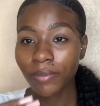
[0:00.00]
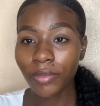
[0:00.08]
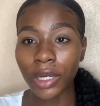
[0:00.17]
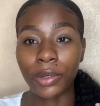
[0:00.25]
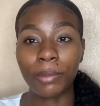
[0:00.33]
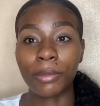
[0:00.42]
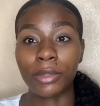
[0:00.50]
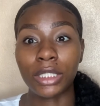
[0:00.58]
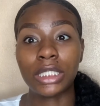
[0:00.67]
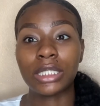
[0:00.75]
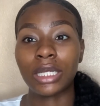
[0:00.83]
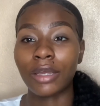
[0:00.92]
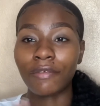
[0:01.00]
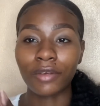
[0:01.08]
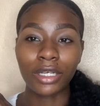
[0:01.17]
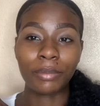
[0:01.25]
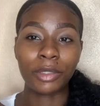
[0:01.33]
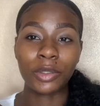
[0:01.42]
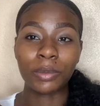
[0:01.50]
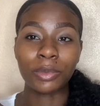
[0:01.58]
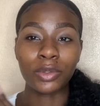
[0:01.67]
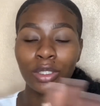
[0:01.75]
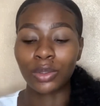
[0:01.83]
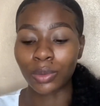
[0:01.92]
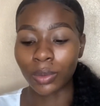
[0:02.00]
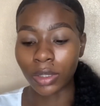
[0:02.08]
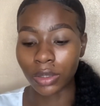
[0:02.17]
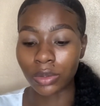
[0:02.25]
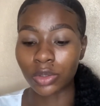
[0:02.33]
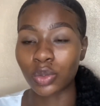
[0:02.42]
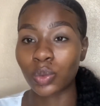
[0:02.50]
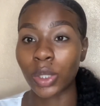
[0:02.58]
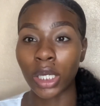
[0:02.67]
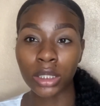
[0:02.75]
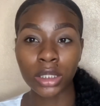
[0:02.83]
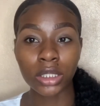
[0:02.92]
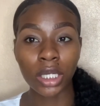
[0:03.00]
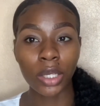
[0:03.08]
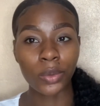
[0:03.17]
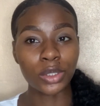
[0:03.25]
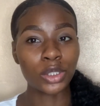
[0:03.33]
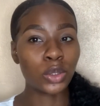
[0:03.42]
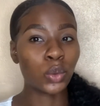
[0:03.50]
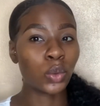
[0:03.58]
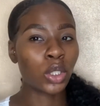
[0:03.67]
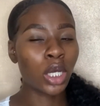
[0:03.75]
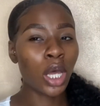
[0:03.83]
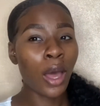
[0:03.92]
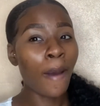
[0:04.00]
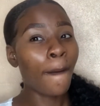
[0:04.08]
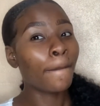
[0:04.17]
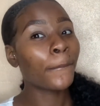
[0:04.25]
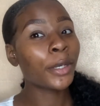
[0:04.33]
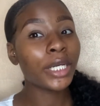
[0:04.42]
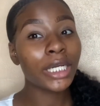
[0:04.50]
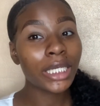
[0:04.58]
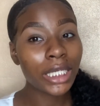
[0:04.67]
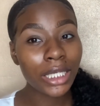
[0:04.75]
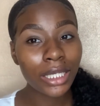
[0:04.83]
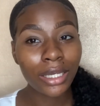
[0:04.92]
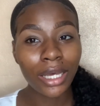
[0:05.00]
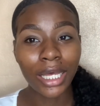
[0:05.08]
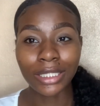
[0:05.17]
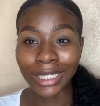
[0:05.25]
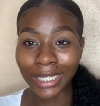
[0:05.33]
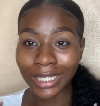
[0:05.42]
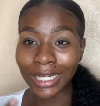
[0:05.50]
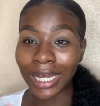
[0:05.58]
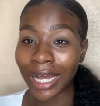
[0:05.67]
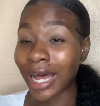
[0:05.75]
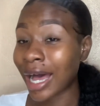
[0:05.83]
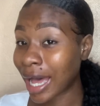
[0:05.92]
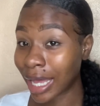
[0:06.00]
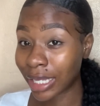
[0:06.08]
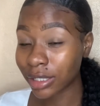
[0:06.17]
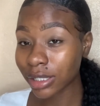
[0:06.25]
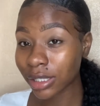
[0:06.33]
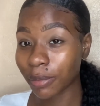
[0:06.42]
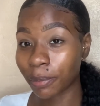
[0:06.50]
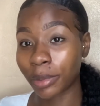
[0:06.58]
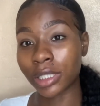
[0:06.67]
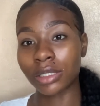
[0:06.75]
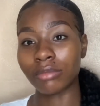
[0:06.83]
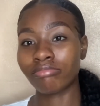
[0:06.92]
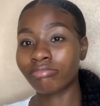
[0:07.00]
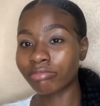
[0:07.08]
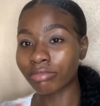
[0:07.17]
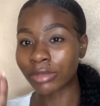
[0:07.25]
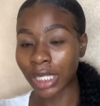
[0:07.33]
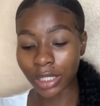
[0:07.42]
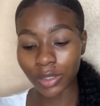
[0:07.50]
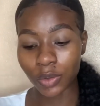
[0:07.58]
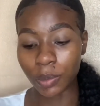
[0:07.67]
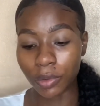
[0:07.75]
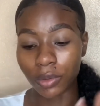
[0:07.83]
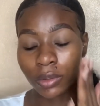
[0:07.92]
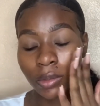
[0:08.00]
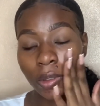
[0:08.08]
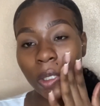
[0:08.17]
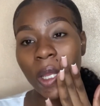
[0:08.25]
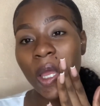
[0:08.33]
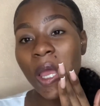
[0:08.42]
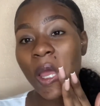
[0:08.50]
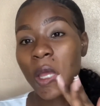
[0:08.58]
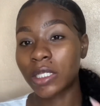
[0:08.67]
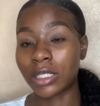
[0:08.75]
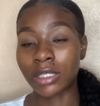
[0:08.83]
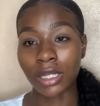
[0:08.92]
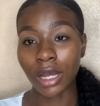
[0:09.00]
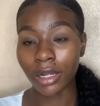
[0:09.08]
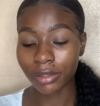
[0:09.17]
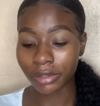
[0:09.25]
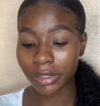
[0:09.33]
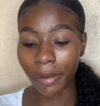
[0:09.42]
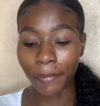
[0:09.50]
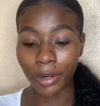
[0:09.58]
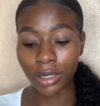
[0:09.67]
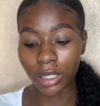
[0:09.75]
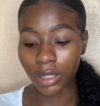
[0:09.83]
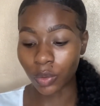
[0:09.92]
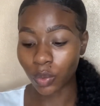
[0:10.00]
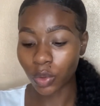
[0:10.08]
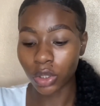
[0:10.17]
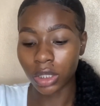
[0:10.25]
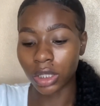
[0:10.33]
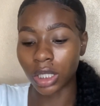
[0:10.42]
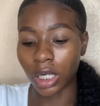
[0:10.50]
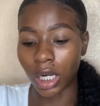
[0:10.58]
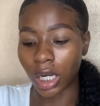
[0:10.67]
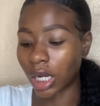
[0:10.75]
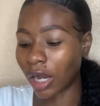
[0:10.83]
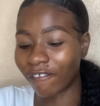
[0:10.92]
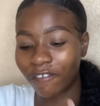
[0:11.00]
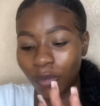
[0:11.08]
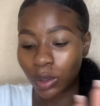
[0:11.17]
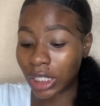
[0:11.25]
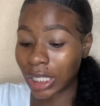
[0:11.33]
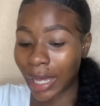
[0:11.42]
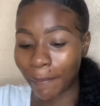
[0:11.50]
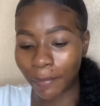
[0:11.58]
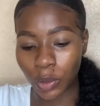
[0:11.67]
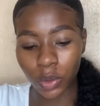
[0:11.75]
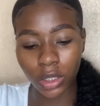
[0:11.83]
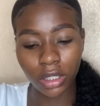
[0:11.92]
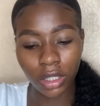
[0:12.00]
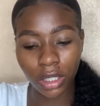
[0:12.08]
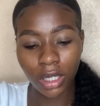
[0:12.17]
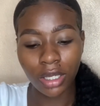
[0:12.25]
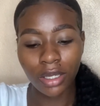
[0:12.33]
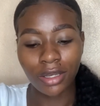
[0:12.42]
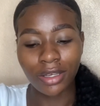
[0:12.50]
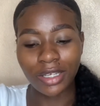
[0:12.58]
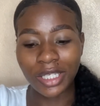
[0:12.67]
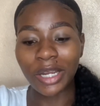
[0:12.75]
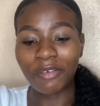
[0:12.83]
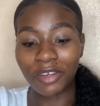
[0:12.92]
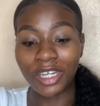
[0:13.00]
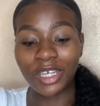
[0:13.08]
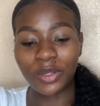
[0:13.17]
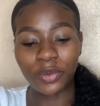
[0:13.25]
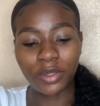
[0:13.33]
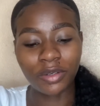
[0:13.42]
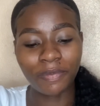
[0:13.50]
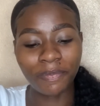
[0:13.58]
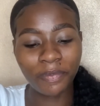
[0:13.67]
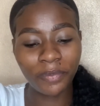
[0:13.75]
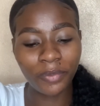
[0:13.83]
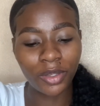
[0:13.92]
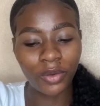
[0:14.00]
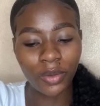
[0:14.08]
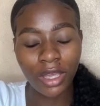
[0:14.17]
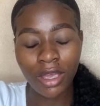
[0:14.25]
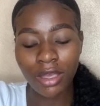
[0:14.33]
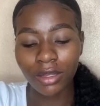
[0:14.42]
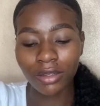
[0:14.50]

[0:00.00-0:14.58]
Remember, this is an everyday makeup look. You don't want too extra. You want to look pretty and enhanced, but not too bold. This is not a birthday look, a full glam look. It's an everyday look. Okay.